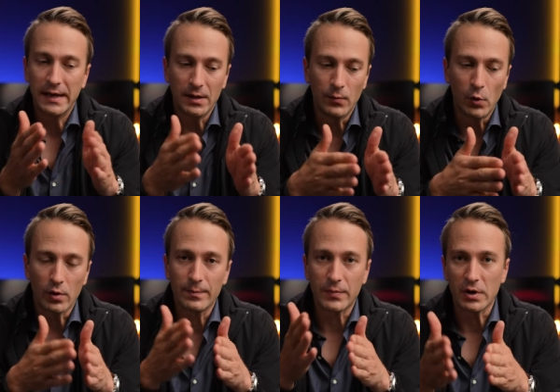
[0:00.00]
and a more
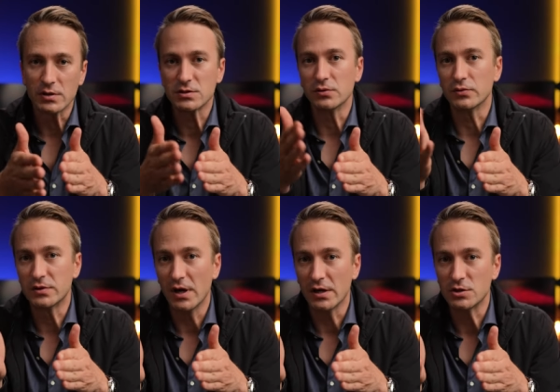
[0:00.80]
personal
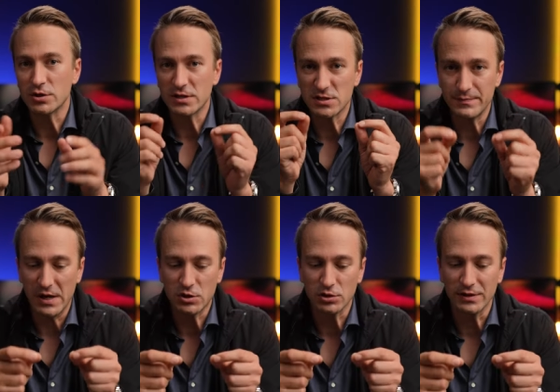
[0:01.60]
touch,
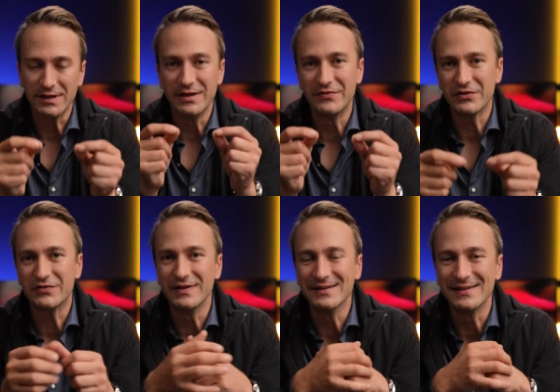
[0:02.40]
especially if you're
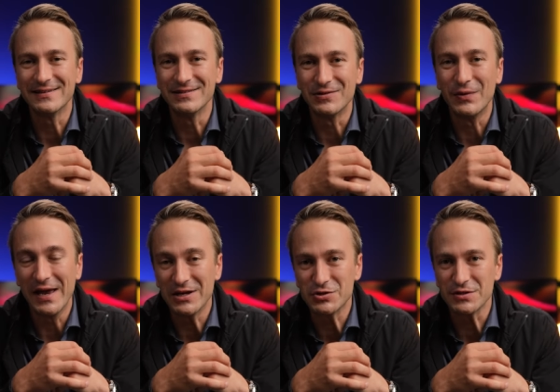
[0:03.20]
feeling a little
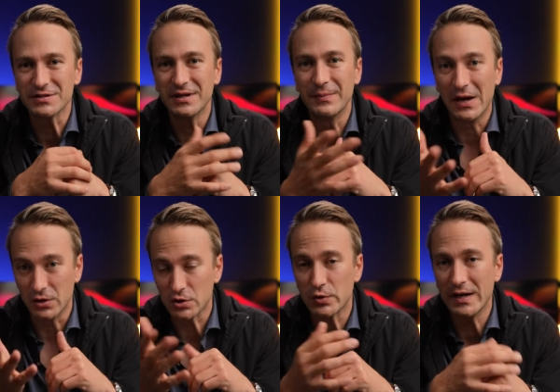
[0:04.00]
anxious about
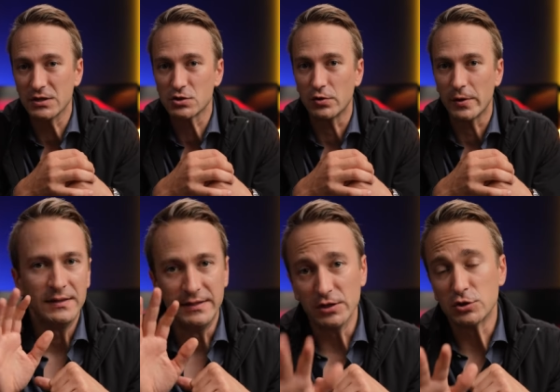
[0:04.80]
your credit score.
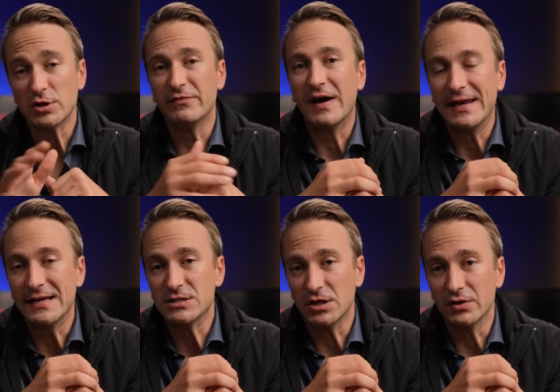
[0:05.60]
Dealership
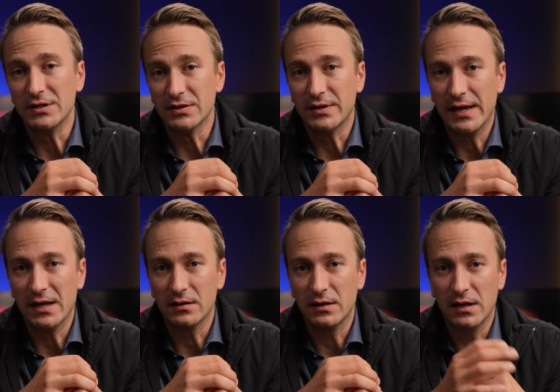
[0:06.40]
financing, on the other
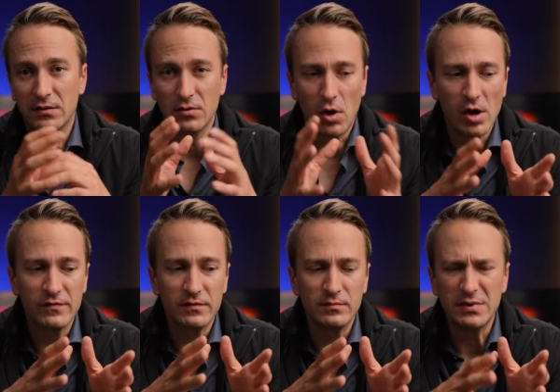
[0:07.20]
hand, can
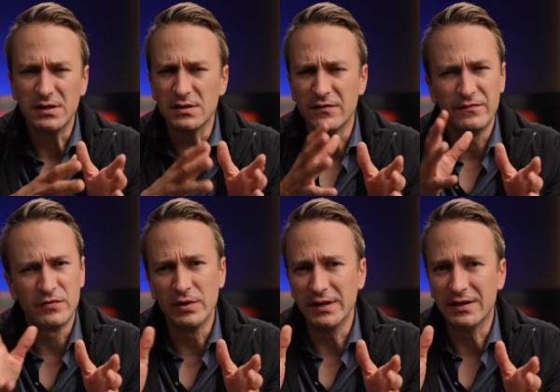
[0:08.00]
often be
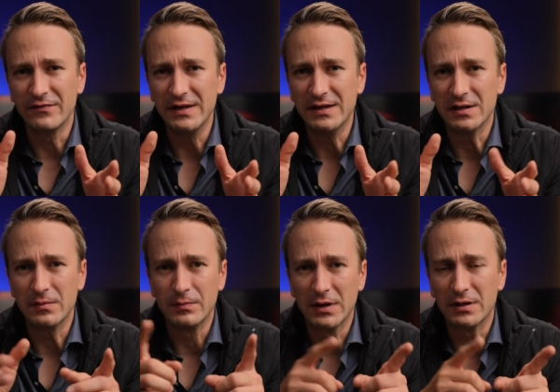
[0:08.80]
really convenient,
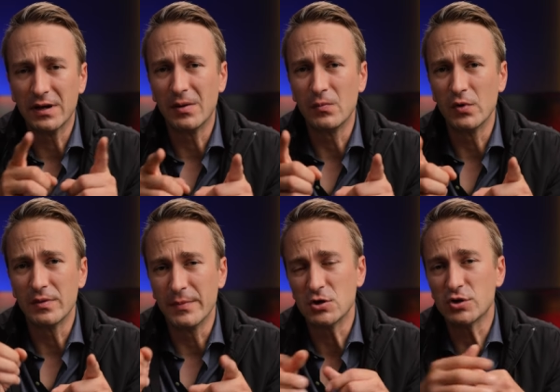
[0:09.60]
but come
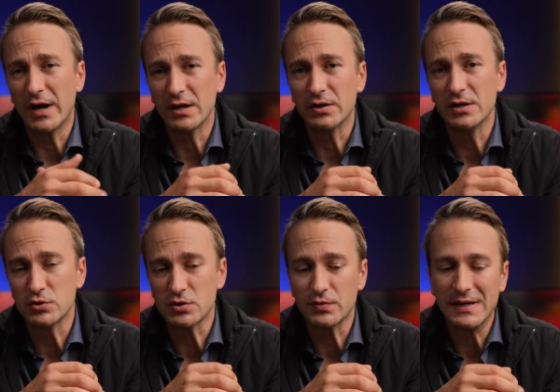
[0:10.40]
with much higher
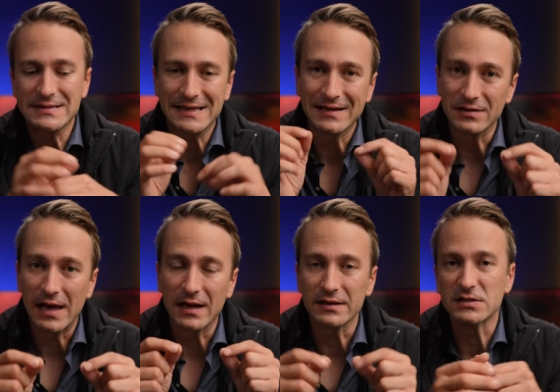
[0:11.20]
interest rates and a
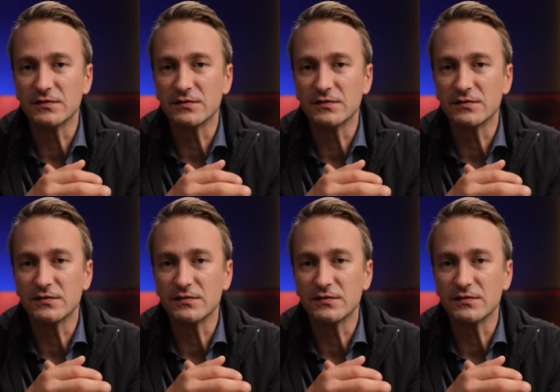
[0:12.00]
lot less